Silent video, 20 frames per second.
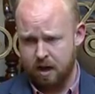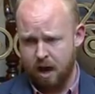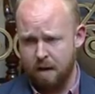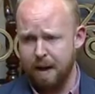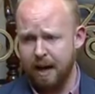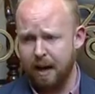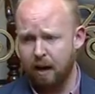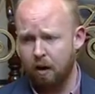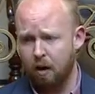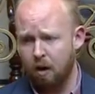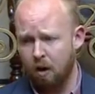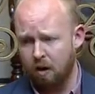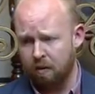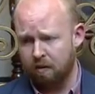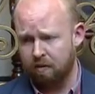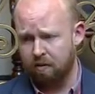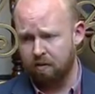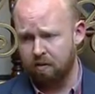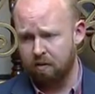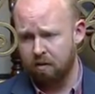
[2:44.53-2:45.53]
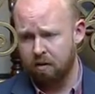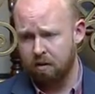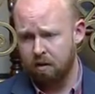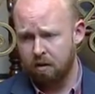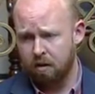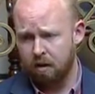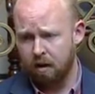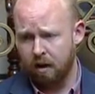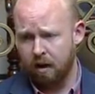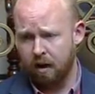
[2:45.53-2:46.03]
I'm at a loss
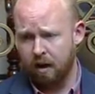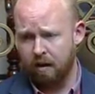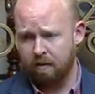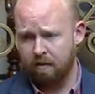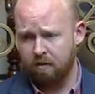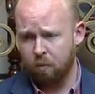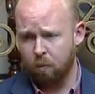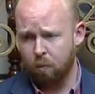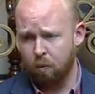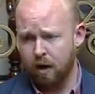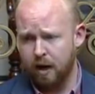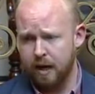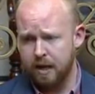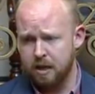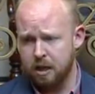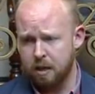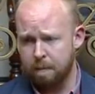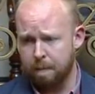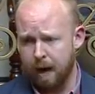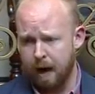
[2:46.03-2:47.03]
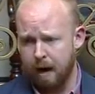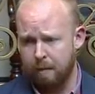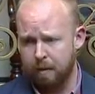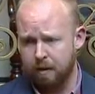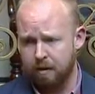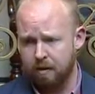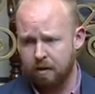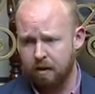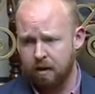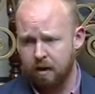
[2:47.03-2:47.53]
uh, as to why the
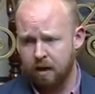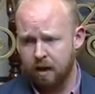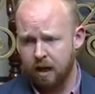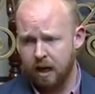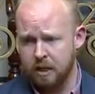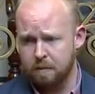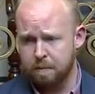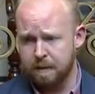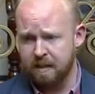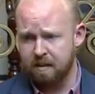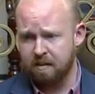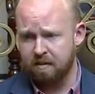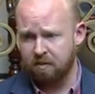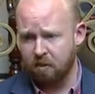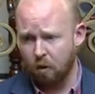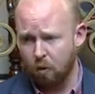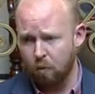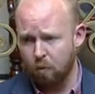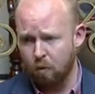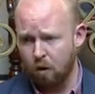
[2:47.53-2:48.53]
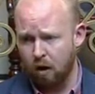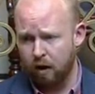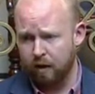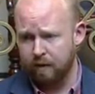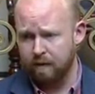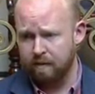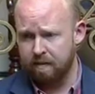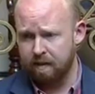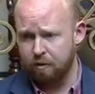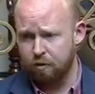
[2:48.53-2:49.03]
department has been
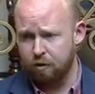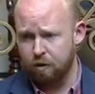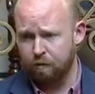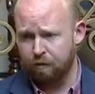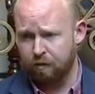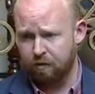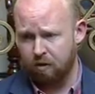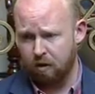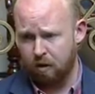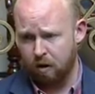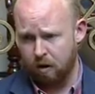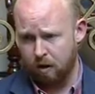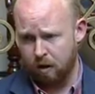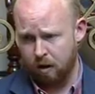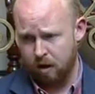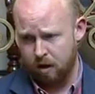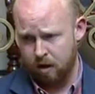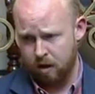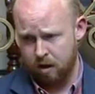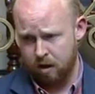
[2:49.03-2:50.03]
stonewalling this issue for so long.